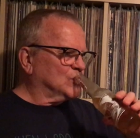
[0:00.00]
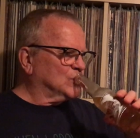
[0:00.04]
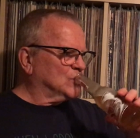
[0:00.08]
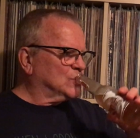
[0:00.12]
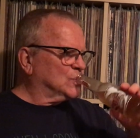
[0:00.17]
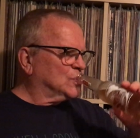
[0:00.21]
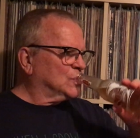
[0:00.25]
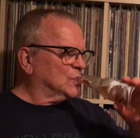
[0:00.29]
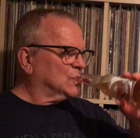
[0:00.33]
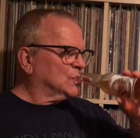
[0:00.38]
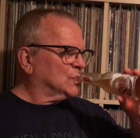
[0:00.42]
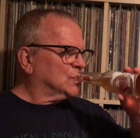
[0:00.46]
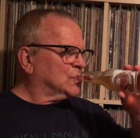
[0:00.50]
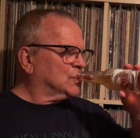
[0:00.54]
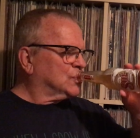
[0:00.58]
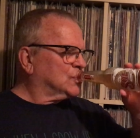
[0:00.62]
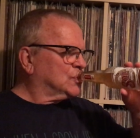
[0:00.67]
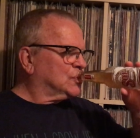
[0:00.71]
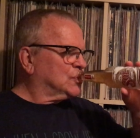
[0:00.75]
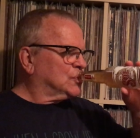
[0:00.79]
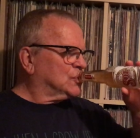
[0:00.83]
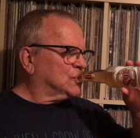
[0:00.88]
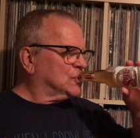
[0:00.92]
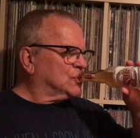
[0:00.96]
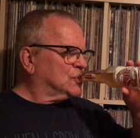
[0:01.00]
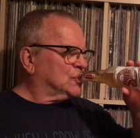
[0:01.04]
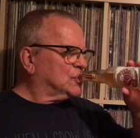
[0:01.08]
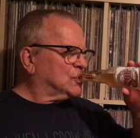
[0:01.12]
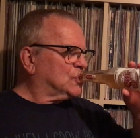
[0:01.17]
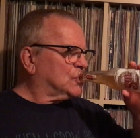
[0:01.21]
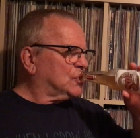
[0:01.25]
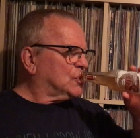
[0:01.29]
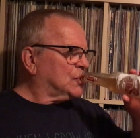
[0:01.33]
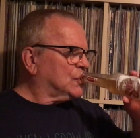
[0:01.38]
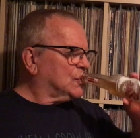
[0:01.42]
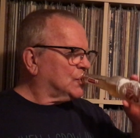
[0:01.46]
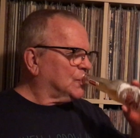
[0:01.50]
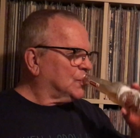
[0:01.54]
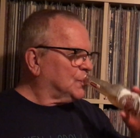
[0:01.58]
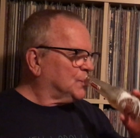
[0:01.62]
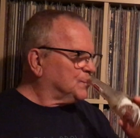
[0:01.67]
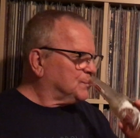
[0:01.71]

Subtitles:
Nothing is said.